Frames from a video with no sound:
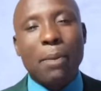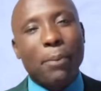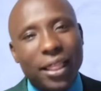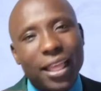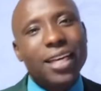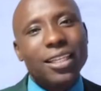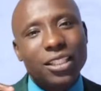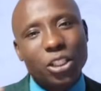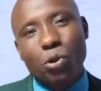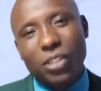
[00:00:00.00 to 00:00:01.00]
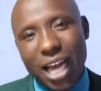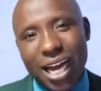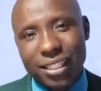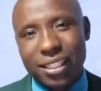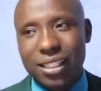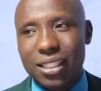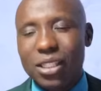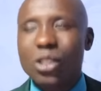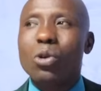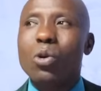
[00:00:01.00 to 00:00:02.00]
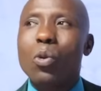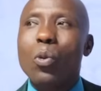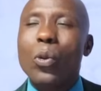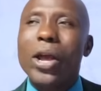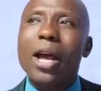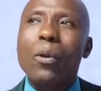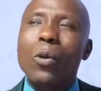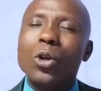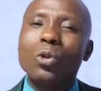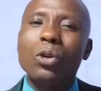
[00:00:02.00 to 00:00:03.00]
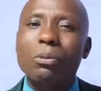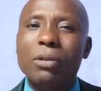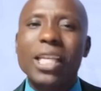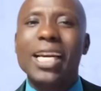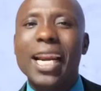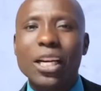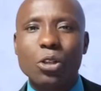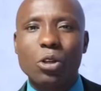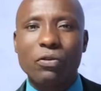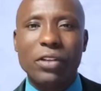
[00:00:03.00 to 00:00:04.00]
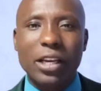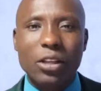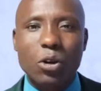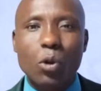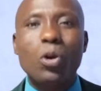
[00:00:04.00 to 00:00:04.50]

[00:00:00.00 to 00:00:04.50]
But then she was asked, so what will be the direction of the region?